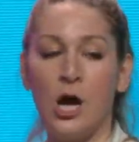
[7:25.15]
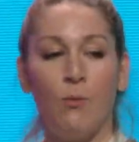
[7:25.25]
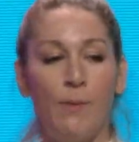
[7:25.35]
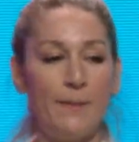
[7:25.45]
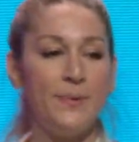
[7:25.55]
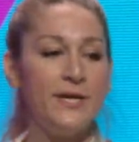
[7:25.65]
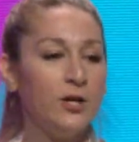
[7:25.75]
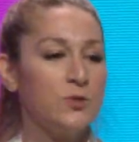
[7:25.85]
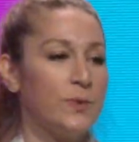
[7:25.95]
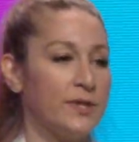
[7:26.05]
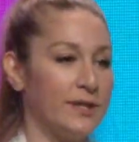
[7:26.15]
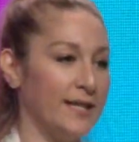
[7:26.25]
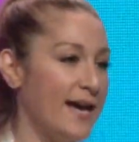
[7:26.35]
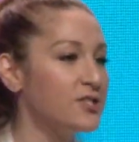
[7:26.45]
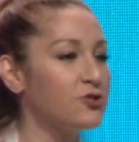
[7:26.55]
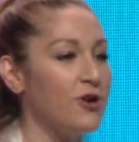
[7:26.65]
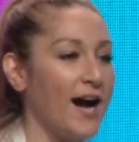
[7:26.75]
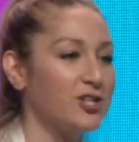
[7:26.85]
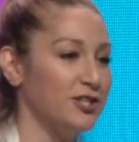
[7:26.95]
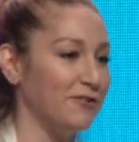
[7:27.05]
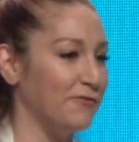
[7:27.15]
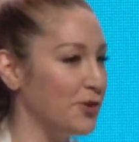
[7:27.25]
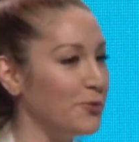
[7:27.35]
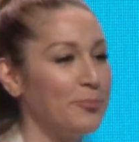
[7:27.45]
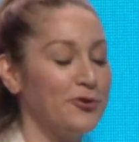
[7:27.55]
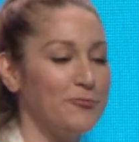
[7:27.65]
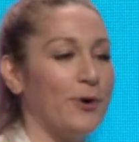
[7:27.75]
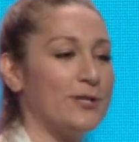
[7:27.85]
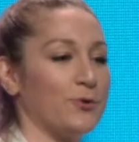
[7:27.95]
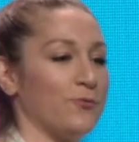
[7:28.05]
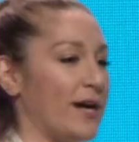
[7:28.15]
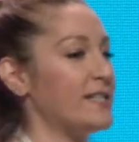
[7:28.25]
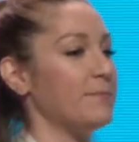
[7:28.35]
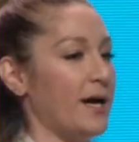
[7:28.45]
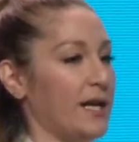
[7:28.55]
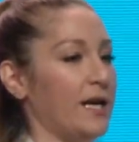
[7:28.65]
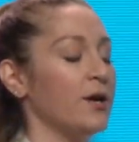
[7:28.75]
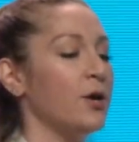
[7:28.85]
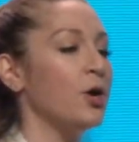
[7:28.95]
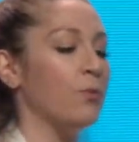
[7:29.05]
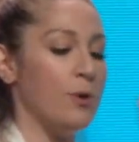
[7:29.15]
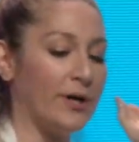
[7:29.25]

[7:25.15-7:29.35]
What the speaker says: When my peers with less traction and fewer proof points were raising money, we were